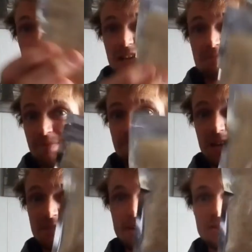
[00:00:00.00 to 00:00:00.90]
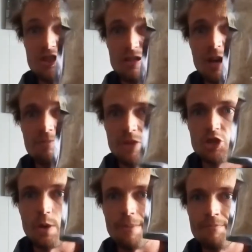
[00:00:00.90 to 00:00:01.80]
is fish
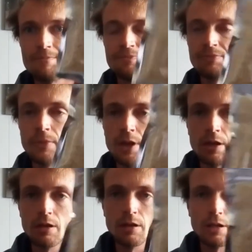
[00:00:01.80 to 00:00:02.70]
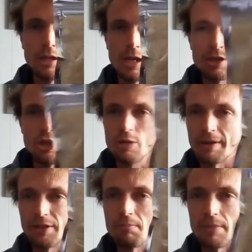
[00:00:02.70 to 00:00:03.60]
suet. Yeah? You can make
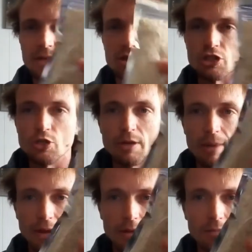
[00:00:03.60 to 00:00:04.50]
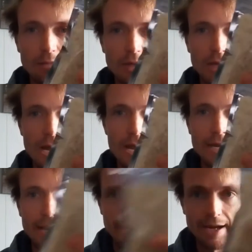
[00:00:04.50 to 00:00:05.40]
dumplings, you can make a
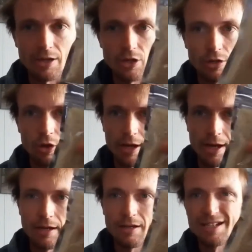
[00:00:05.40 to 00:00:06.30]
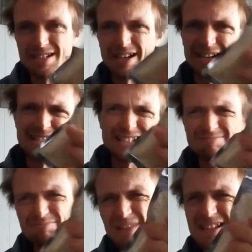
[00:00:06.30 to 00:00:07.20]
cake, you've not a cake. It's
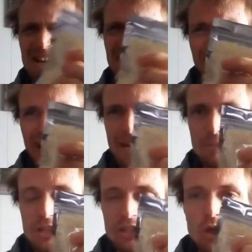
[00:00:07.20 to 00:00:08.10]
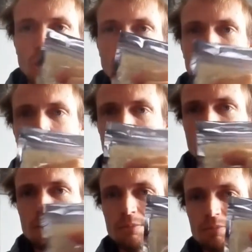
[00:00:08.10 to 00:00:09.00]
like a cake, but it's not.
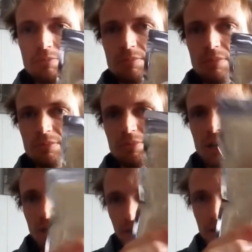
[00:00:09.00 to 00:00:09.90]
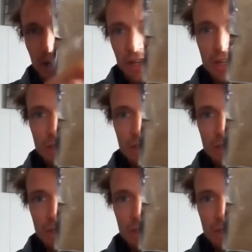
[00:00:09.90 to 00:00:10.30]
But yeah, you can